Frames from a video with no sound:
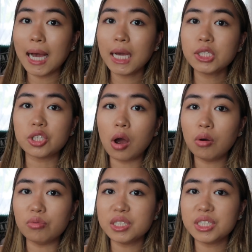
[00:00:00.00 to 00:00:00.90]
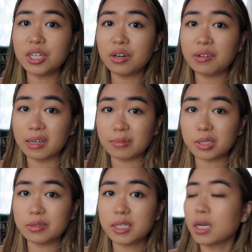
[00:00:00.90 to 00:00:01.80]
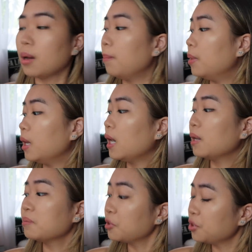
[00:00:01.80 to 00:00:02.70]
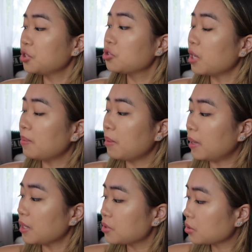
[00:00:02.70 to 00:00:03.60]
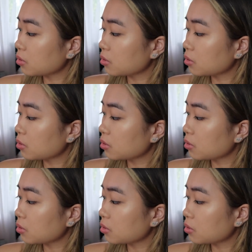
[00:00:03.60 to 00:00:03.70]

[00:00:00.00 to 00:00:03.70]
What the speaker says: I don't really know what I'm doing, but I'm going to try my best.